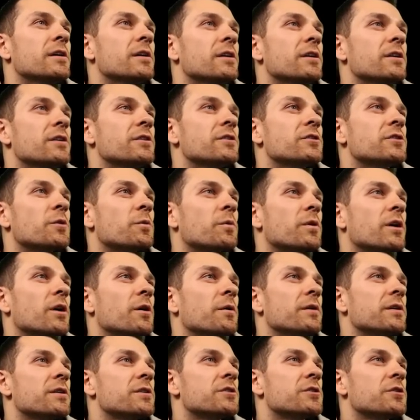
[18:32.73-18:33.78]
So we're
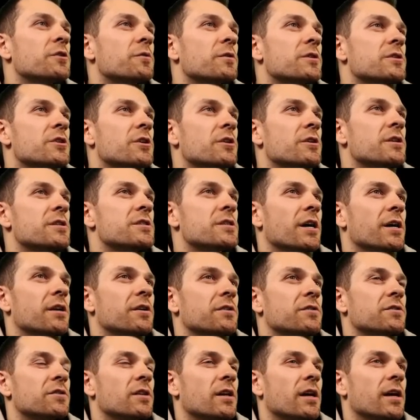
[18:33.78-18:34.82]
going to return to title
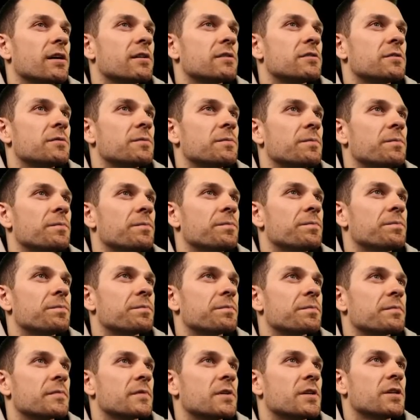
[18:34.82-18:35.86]
select.
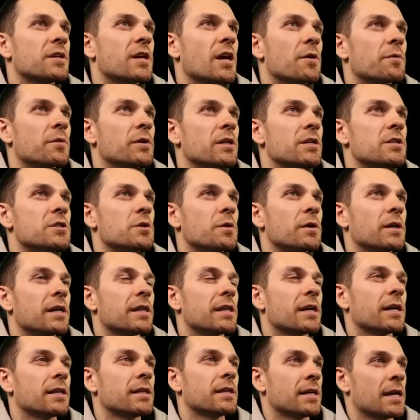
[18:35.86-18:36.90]
Can't really do
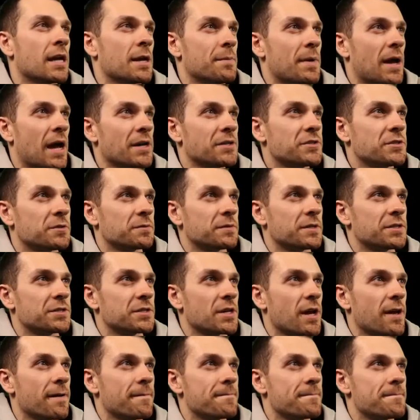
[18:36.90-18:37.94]
anything. The game has to
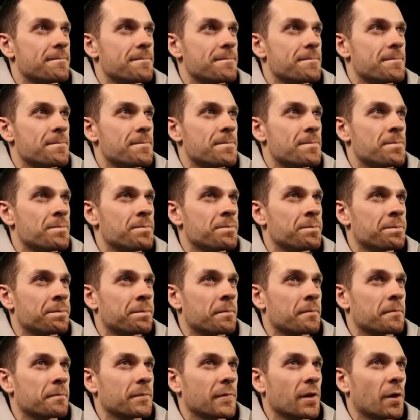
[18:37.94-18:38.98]
reset.
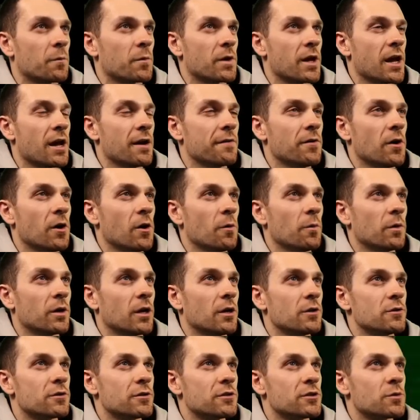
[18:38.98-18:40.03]
We have all one
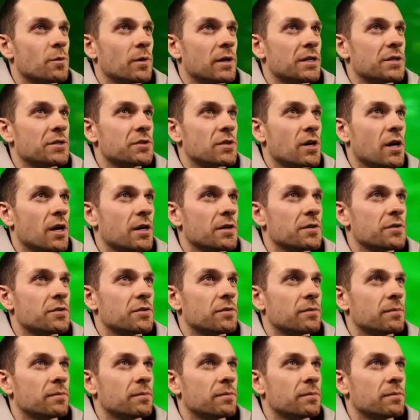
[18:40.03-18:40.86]
hundred twenty stars.